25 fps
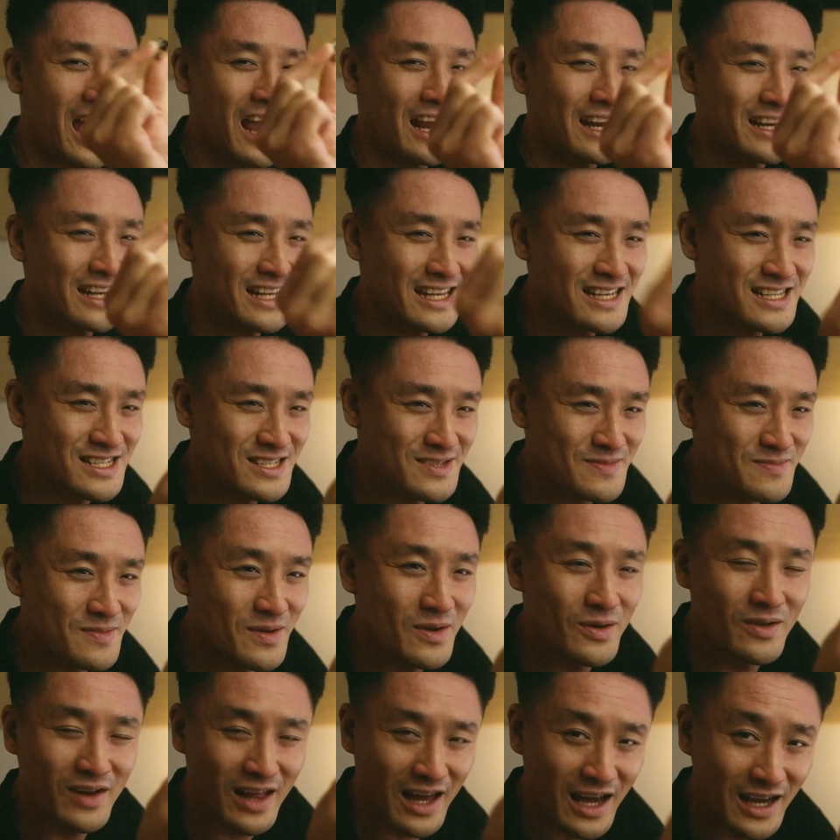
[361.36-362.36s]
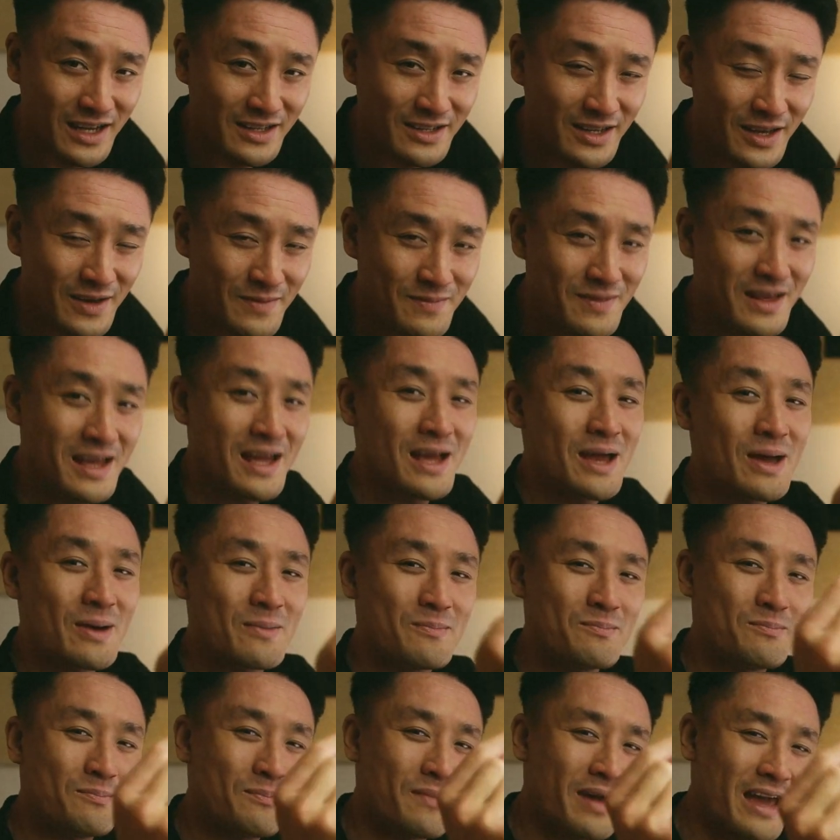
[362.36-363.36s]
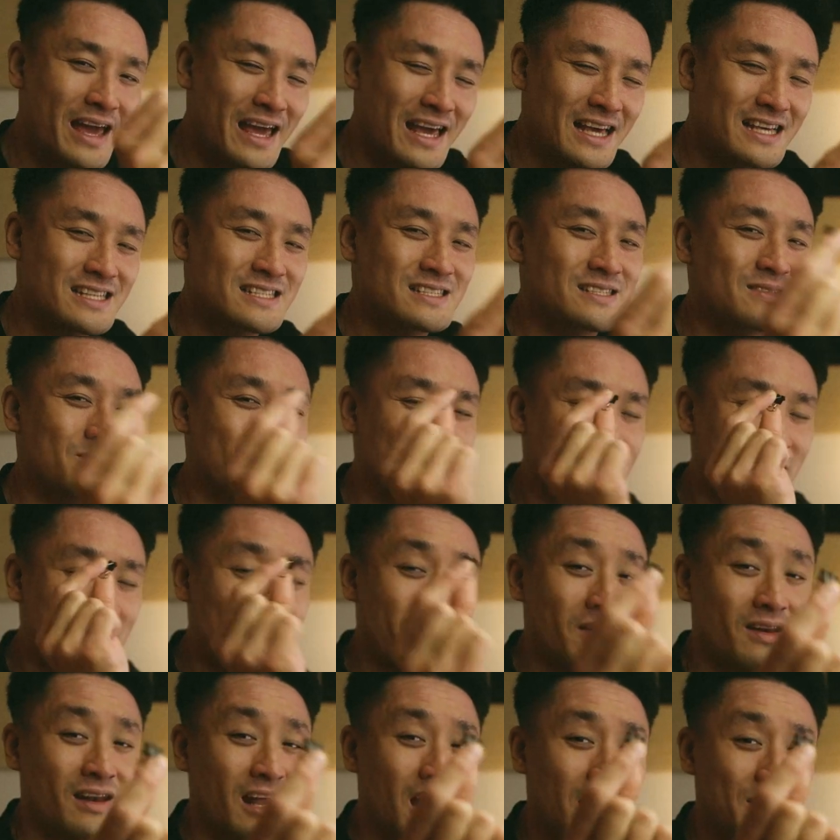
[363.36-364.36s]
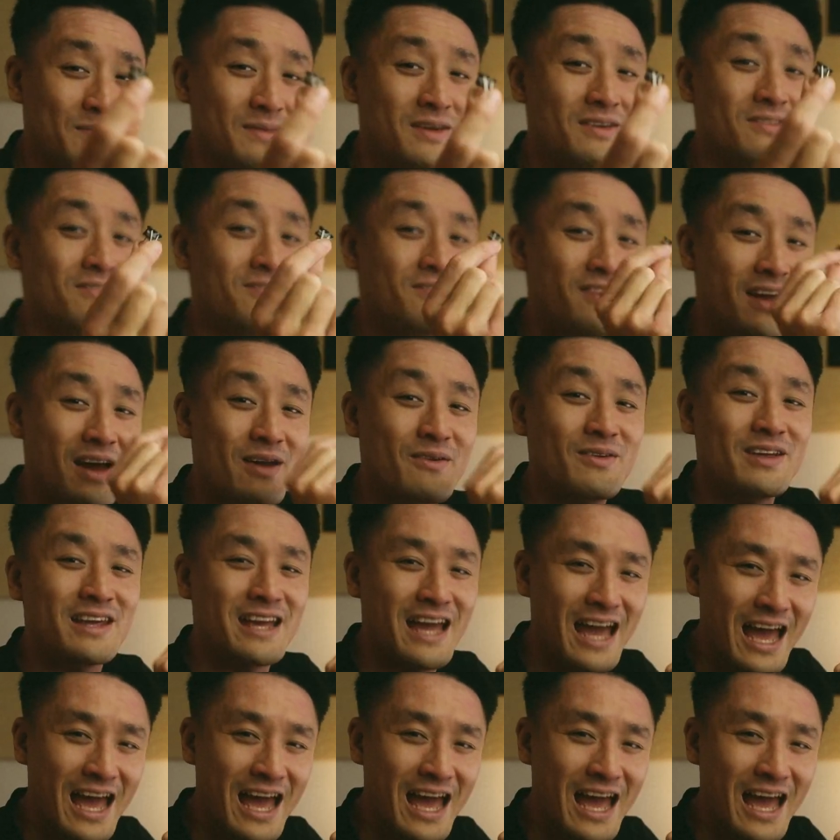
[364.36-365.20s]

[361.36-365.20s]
tiny small item makes people like me very